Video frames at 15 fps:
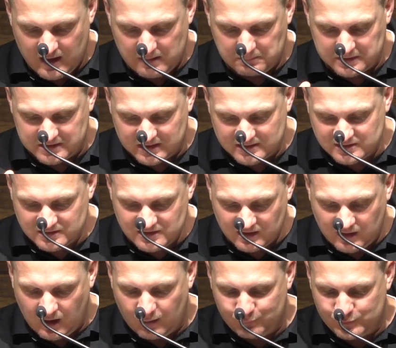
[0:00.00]
But this is the
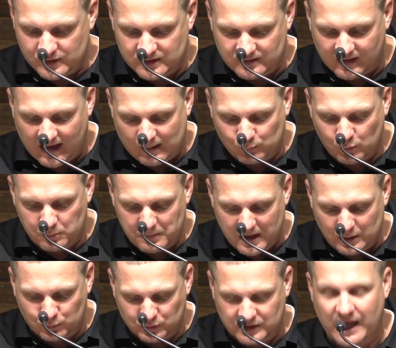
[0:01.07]
covenant that I will
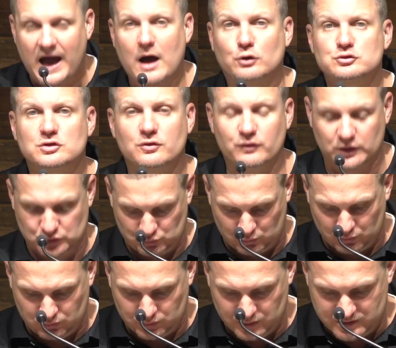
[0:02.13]
make with the house of
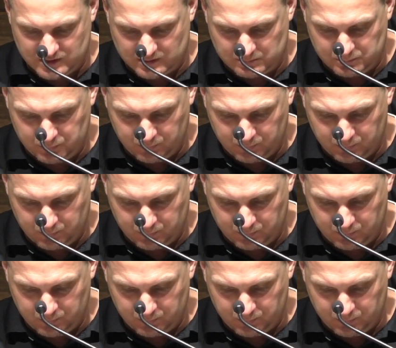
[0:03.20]
Israel. Listen,